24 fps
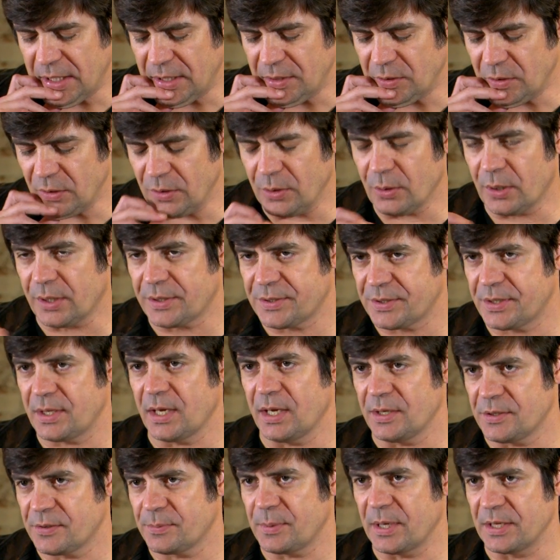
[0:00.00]
that New York
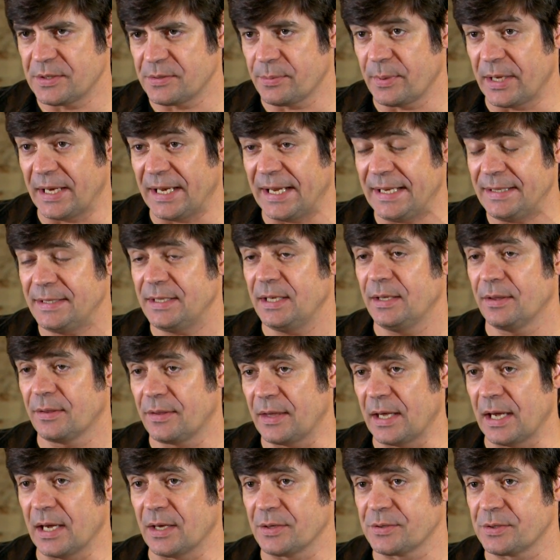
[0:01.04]
State spends about
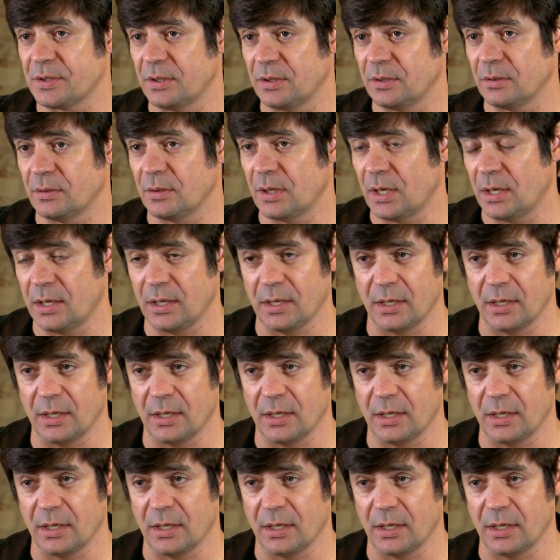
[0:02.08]
$18,000